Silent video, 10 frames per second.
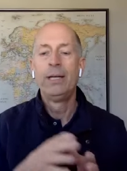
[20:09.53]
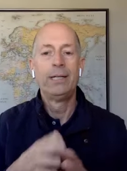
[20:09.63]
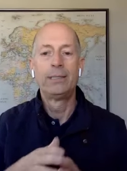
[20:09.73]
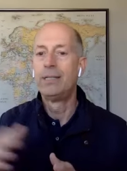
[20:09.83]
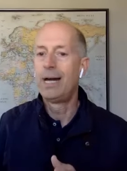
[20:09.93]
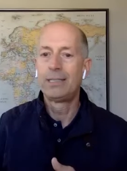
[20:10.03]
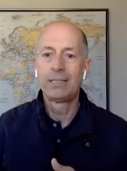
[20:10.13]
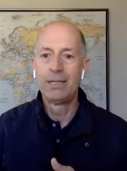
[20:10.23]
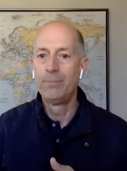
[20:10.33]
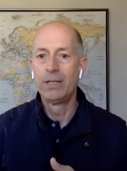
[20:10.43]
It's not
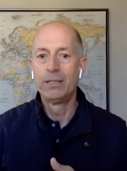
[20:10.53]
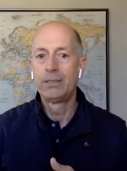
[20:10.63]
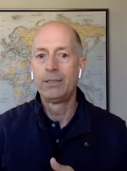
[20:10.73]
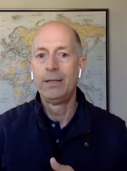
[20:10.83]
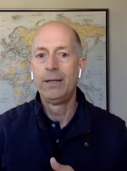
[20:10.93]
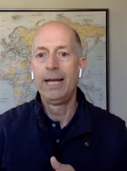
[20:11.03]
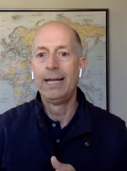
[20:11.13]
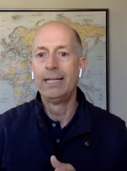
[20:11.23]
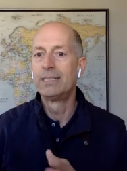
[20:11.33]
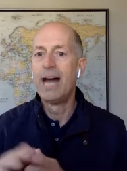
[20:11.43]
stimulus yeah.
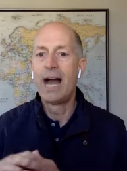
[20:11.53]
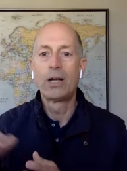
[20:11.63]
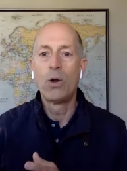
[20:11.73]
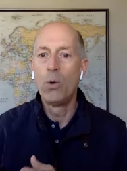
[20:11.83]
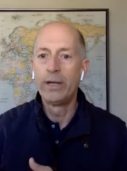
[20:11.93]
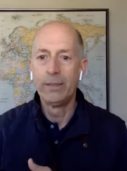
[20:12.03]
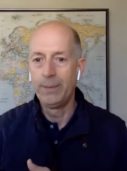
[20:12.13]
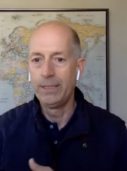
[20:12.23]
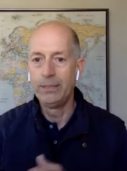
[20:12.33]
and it's not going to be.